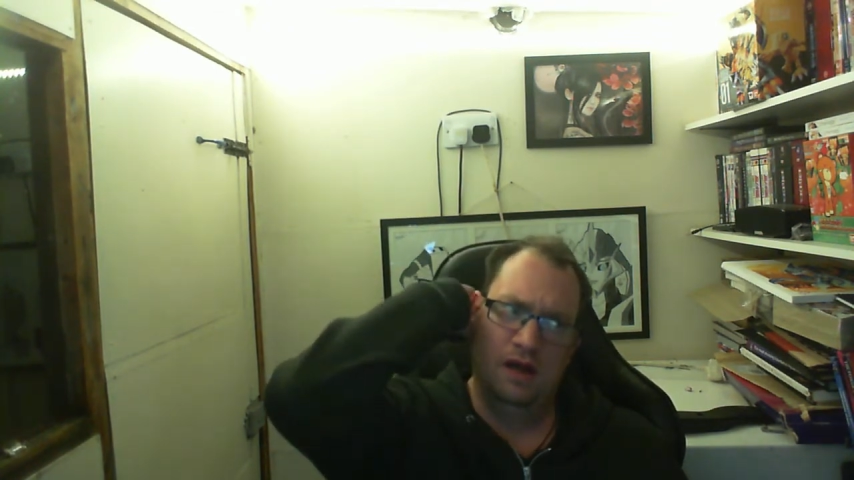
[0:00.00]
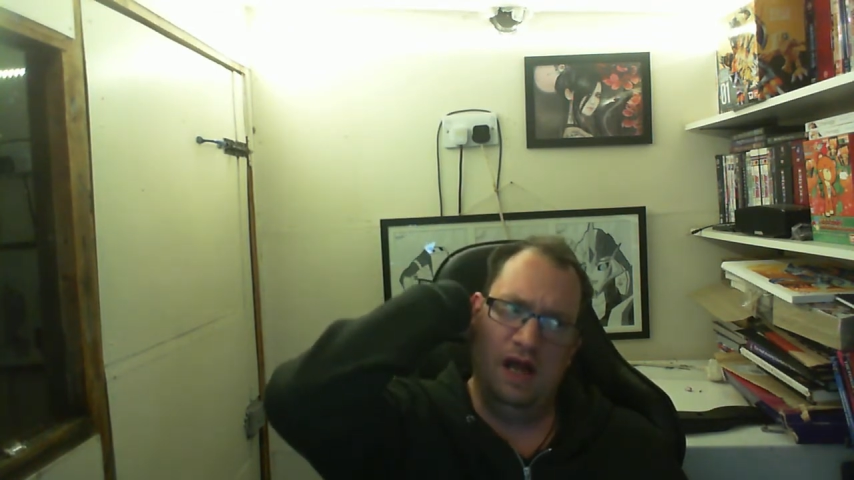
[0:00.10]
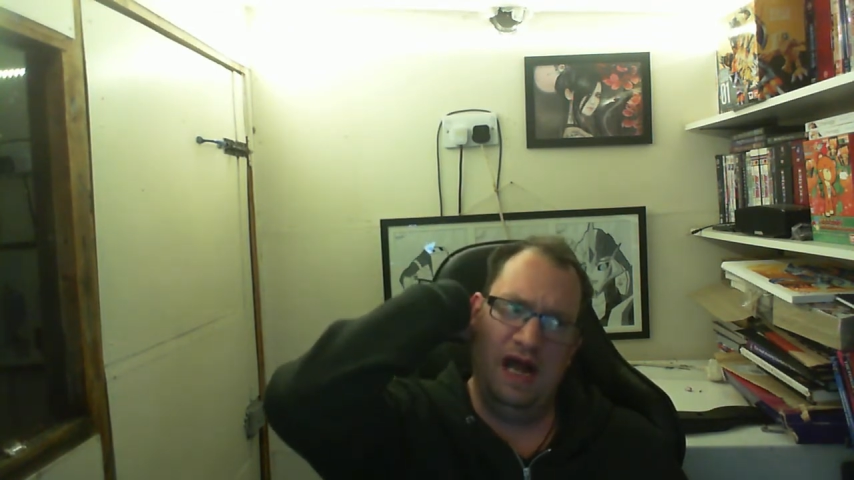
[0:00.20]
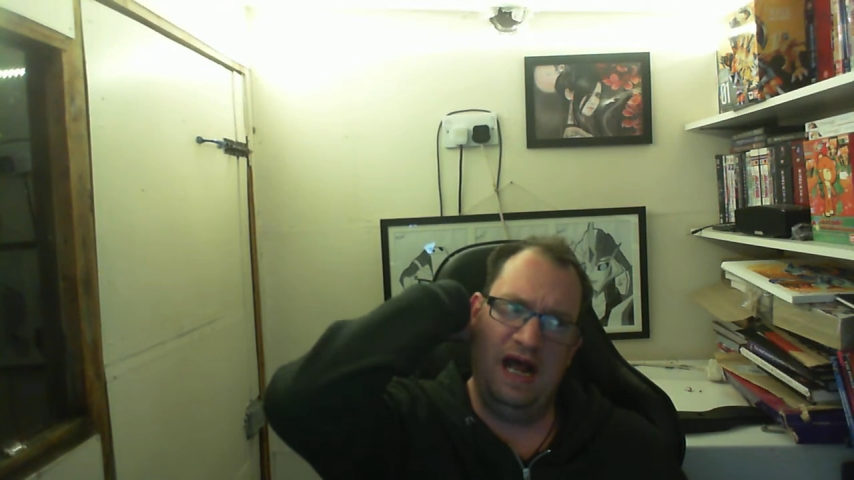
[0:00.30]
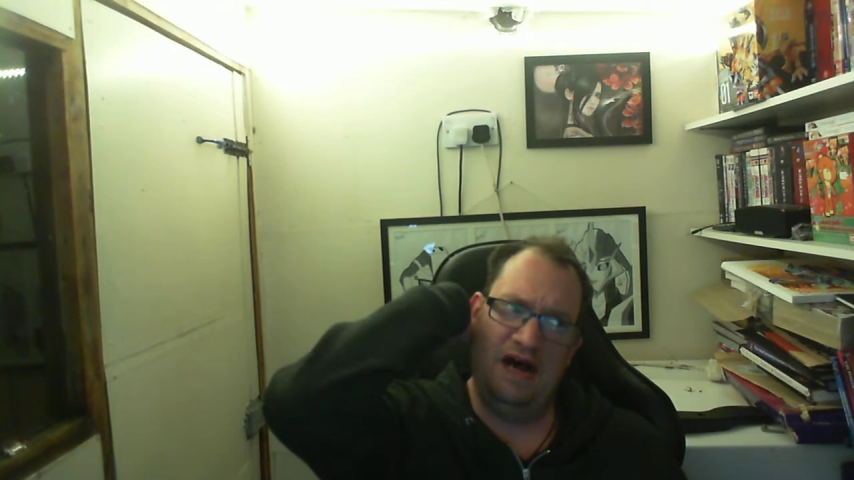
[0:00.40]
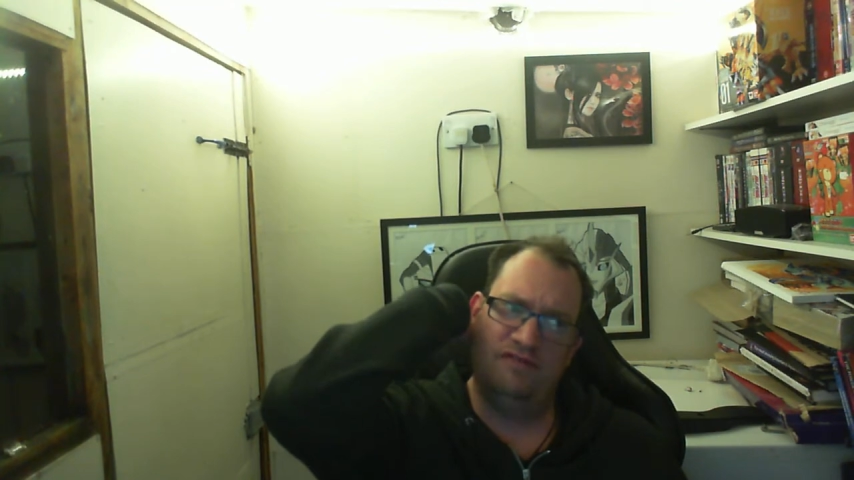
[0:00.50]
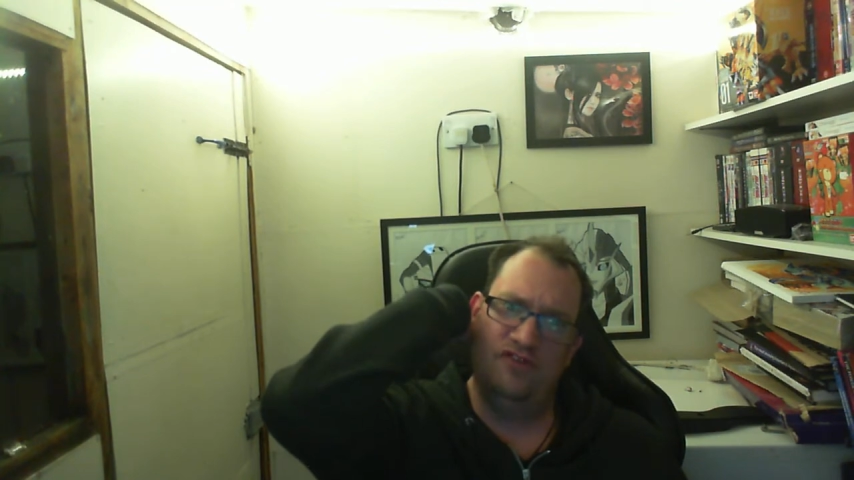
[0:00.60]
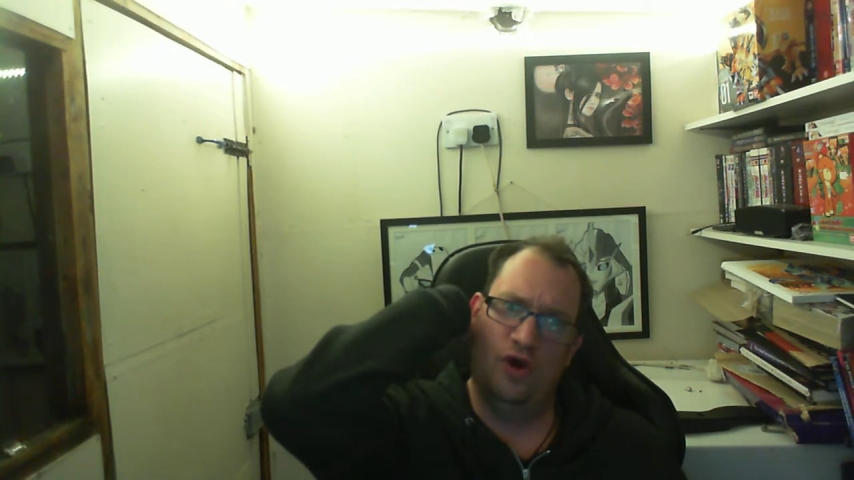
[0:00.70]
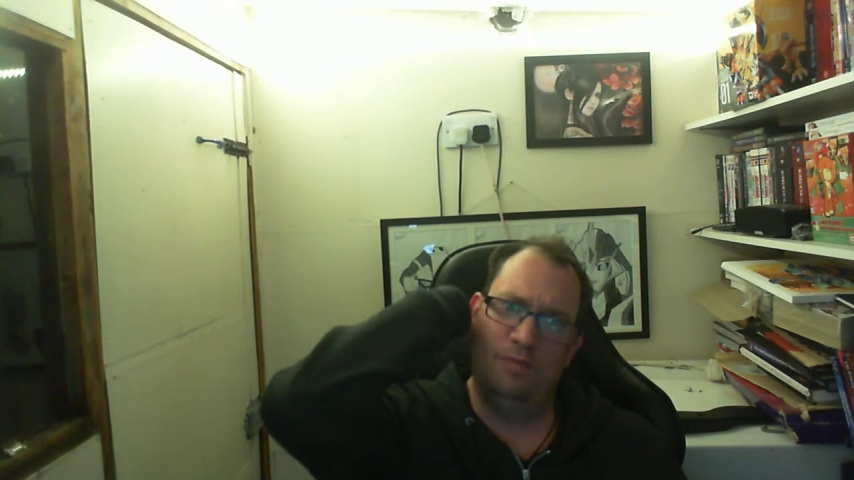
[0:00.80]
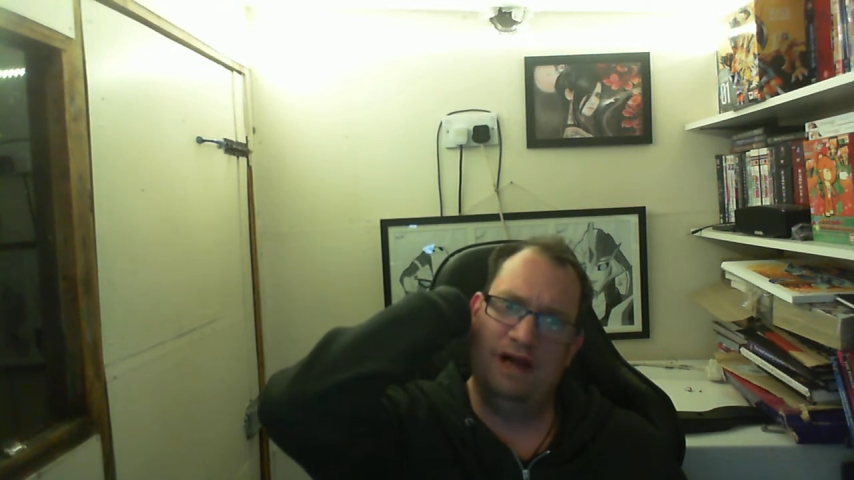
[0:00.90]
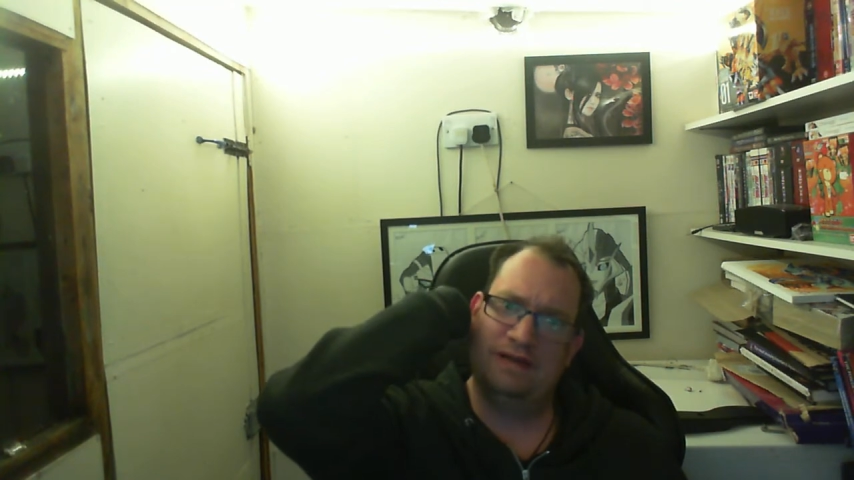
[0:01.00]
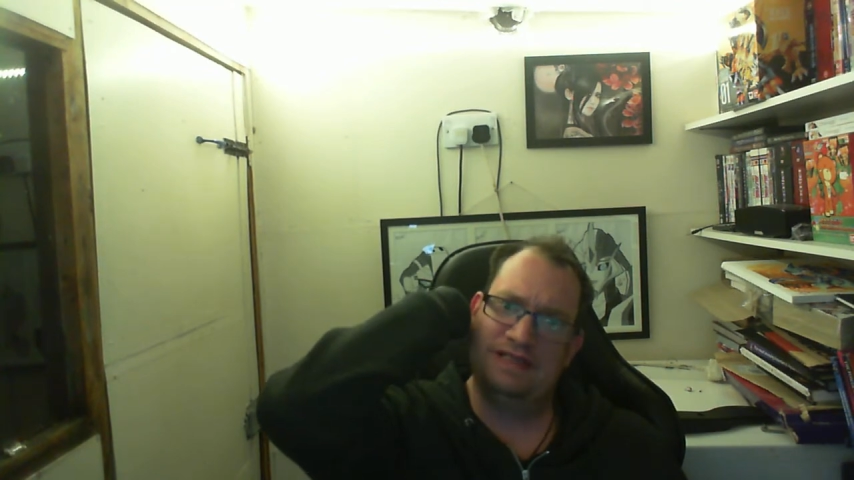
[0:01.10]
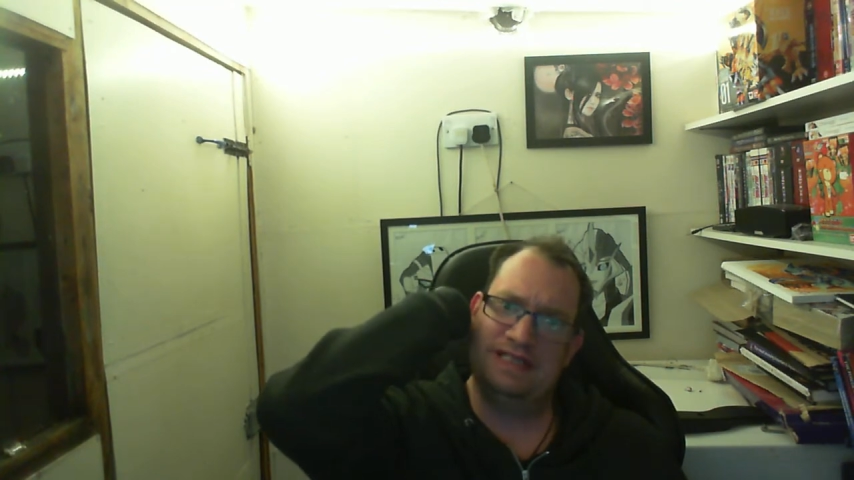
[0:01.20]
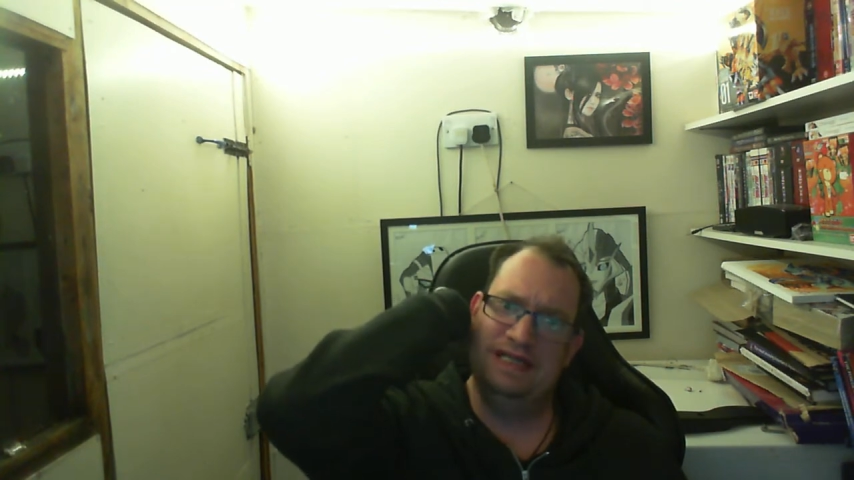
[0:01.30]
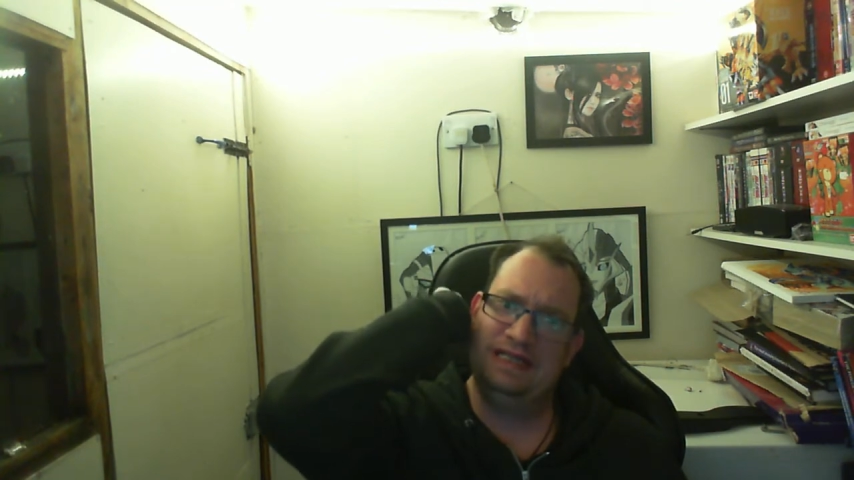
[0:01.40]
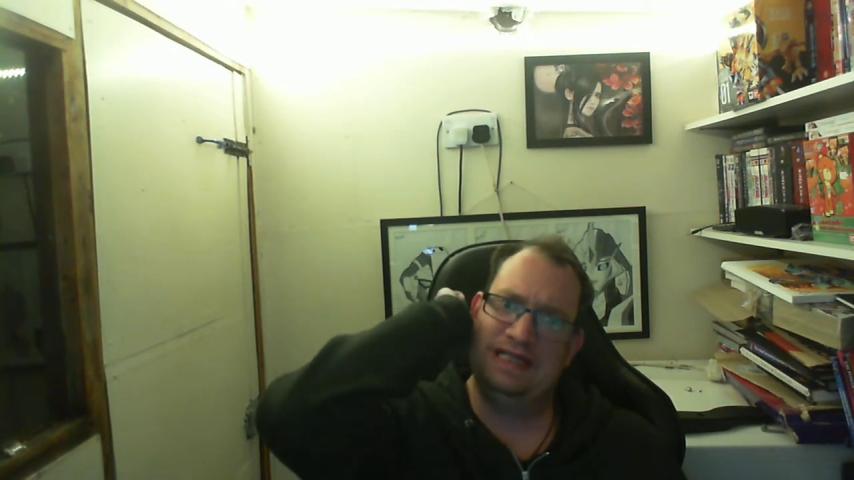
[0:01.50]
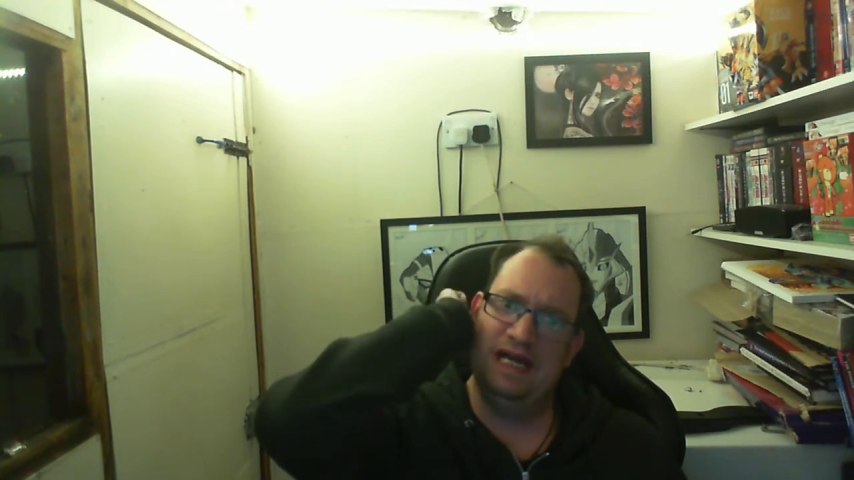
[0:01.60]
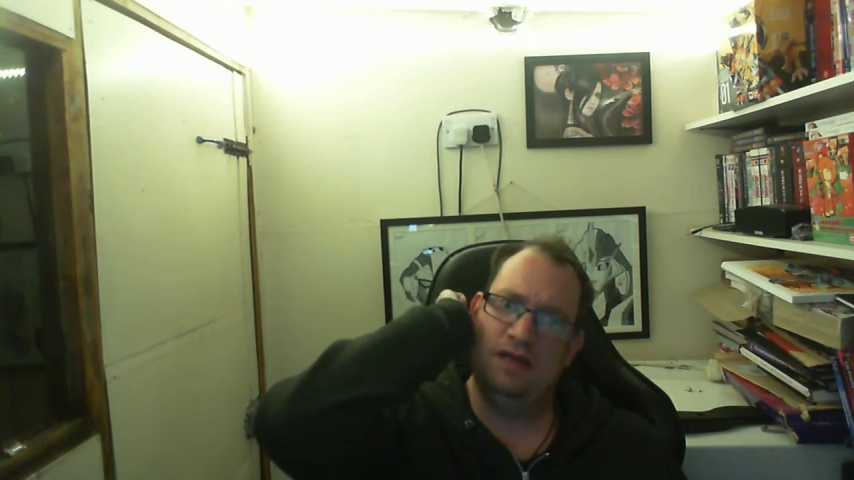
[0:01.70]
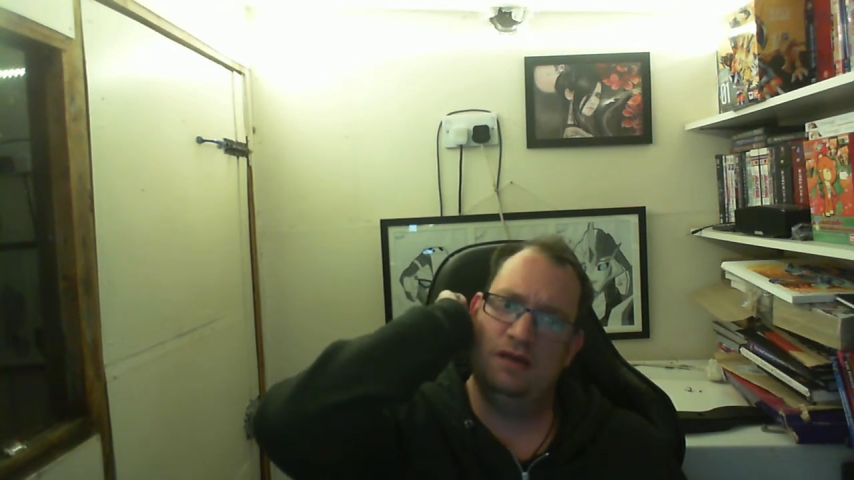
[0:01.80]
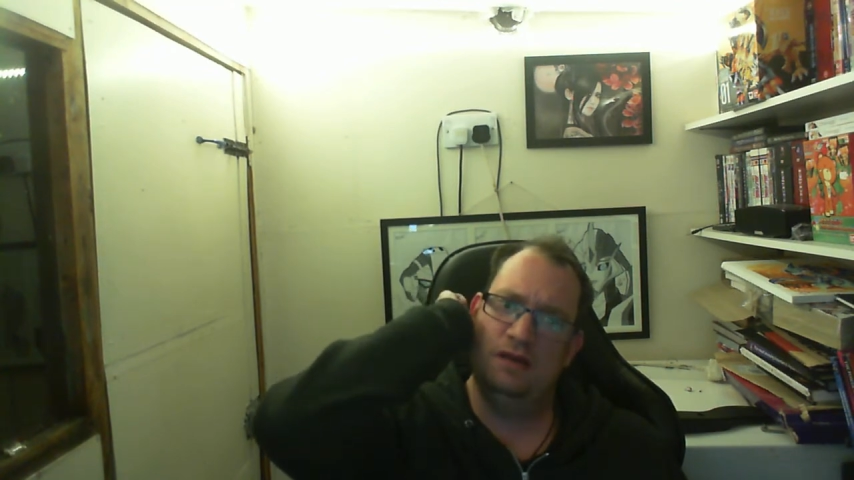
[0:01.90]
have normality
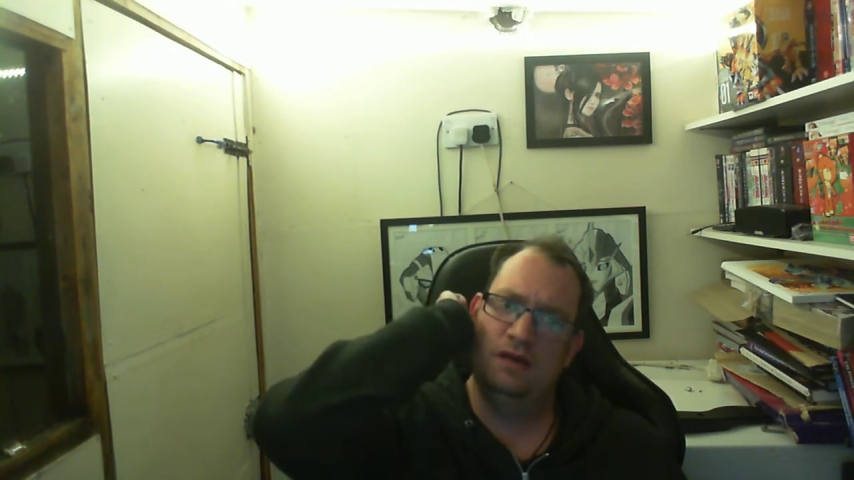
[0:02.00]
again?